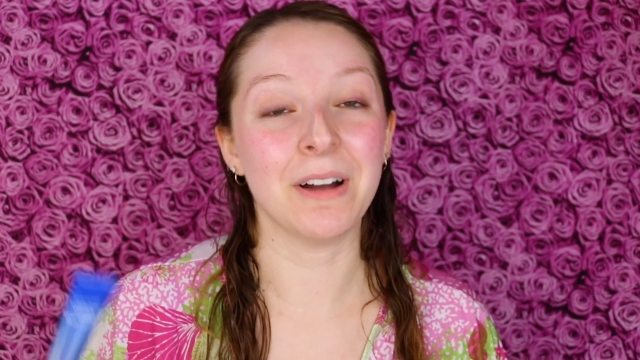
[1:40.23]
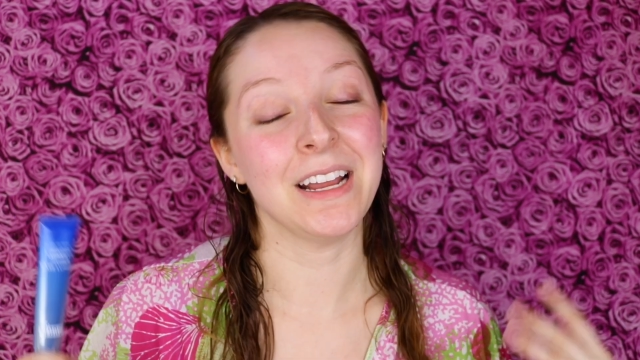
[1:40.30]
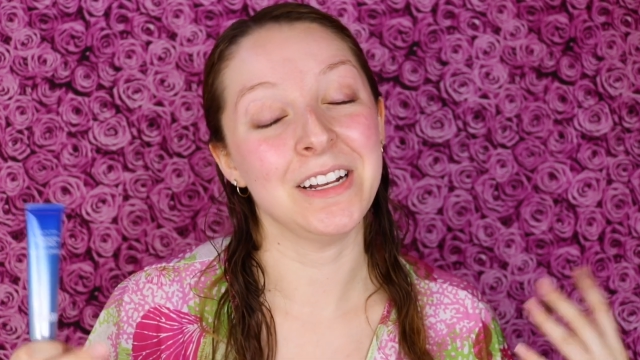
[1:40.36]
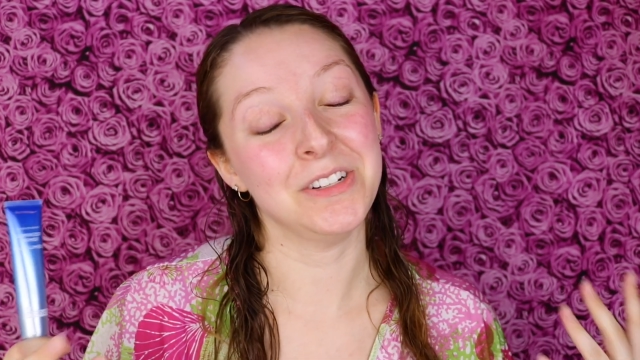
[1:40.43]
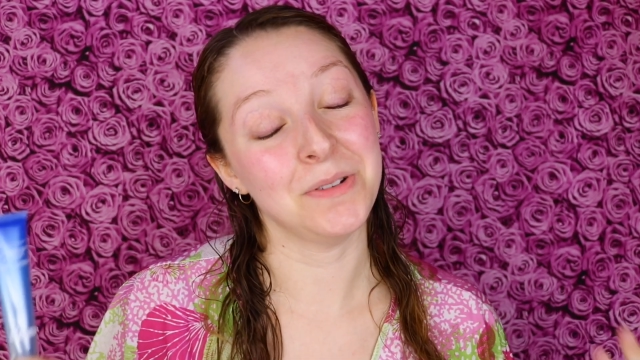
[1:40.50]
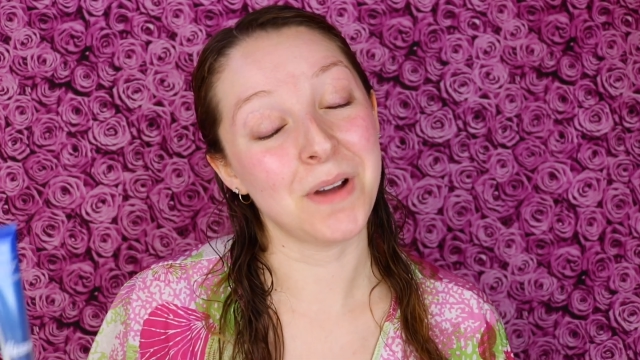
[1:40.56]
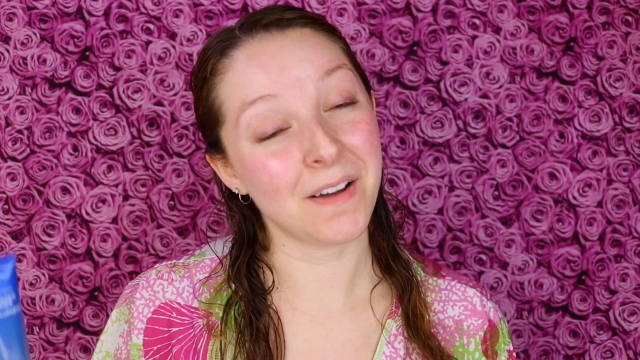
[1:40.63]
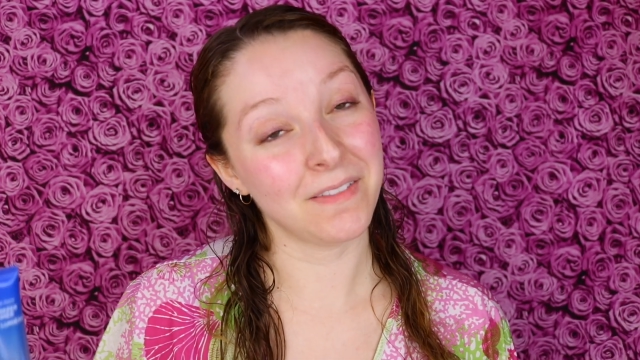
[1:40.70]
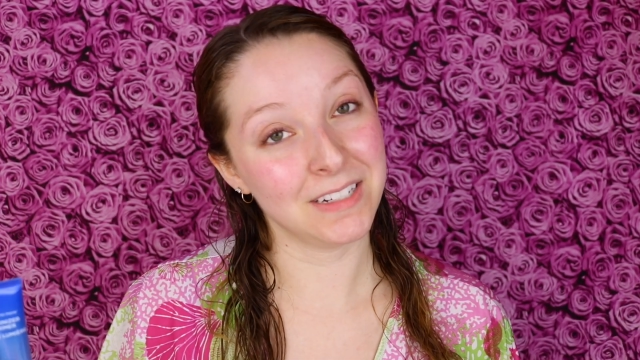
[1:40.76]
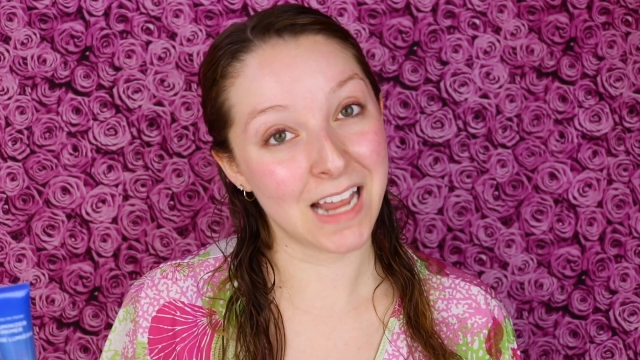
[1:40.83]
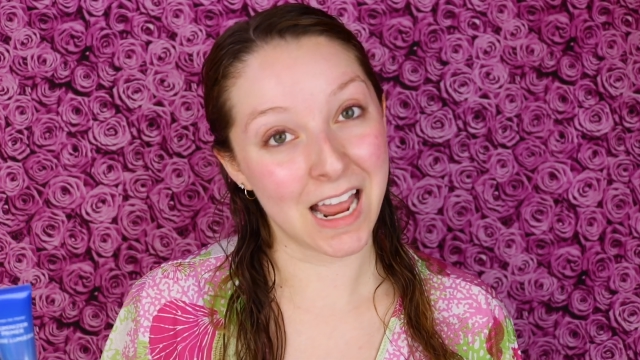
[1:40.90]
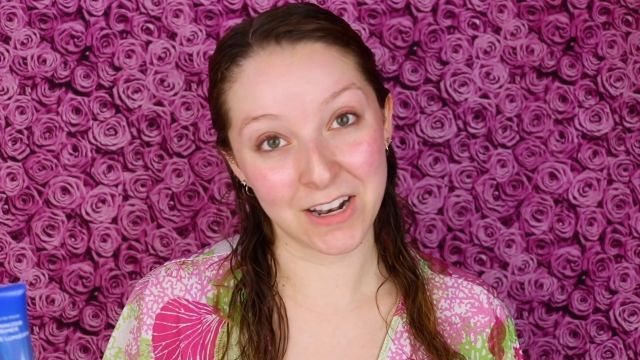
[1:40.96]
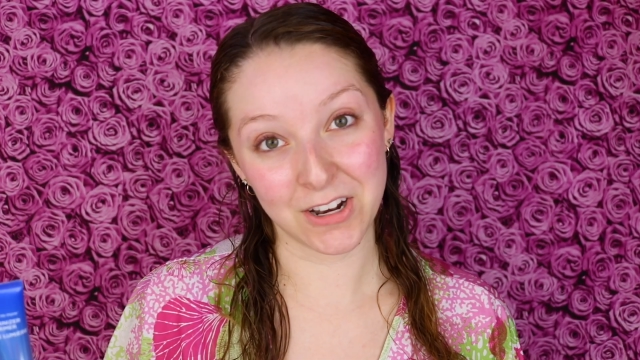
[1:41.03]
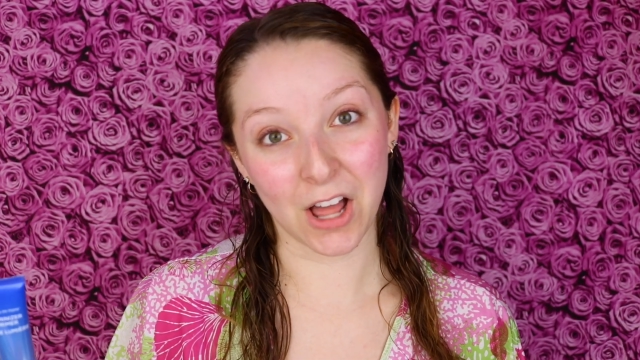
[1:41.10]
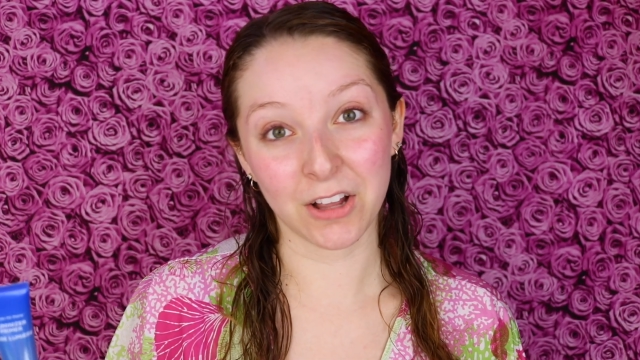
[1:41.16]
I do have a
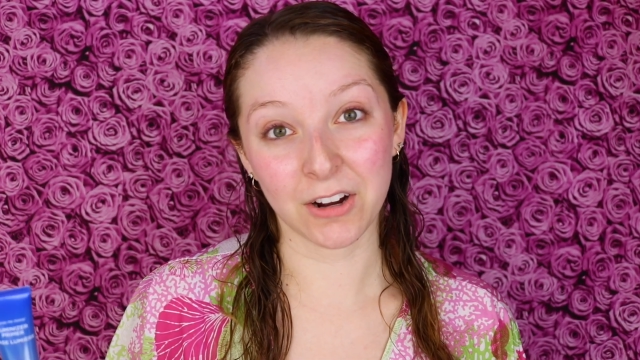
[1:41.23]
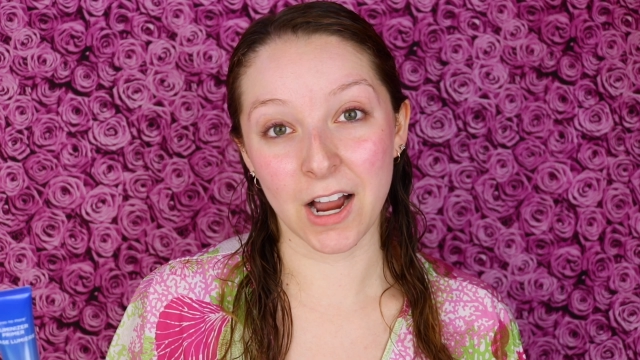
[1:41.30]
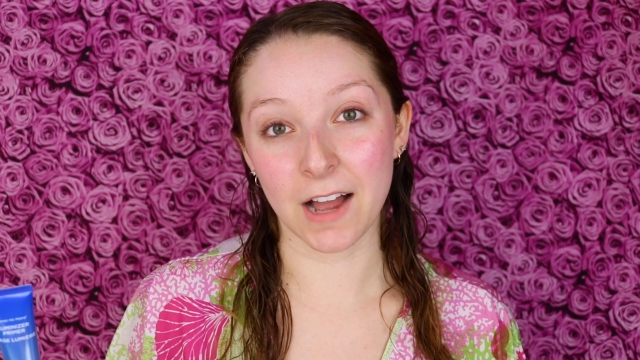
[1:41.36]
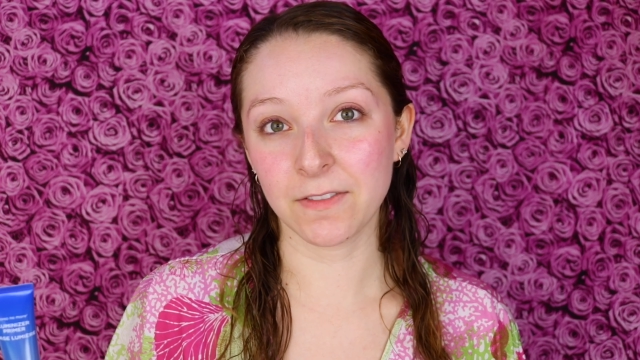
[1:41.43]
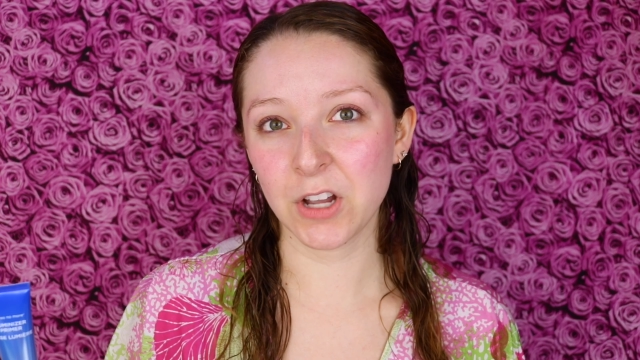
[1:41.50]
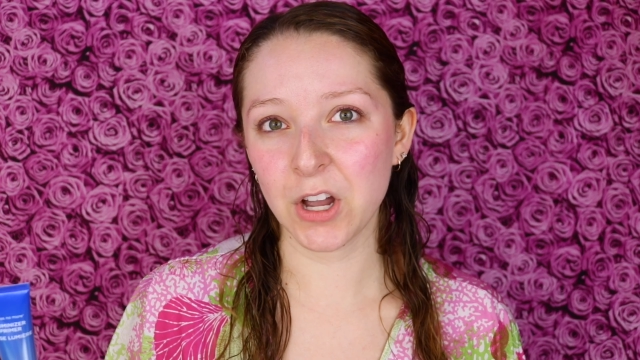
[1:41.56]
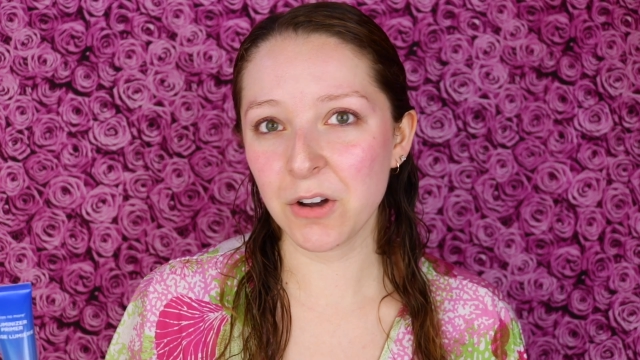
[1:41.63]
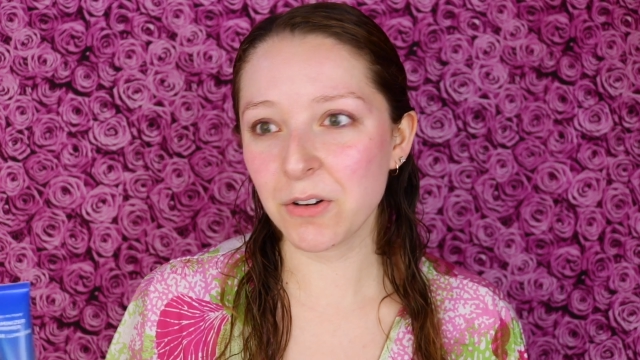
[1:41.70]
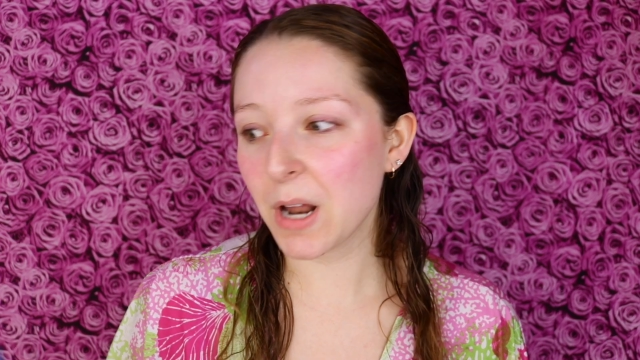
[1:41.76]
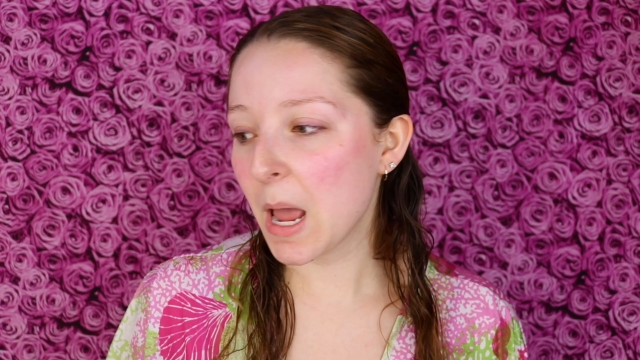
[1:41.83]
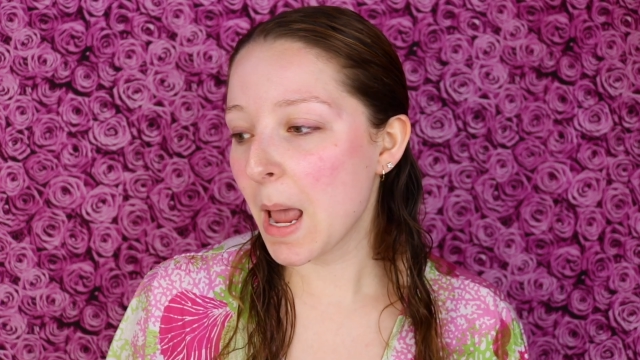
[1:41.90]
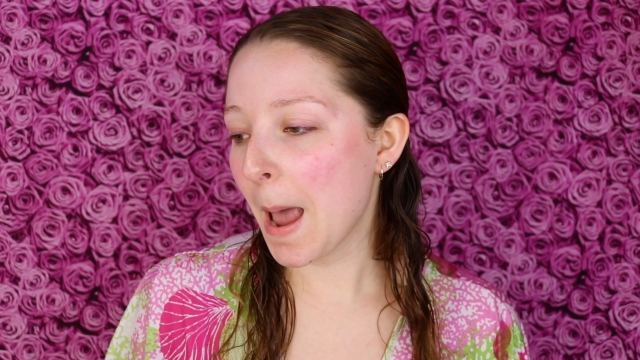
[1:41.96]
$10 off code,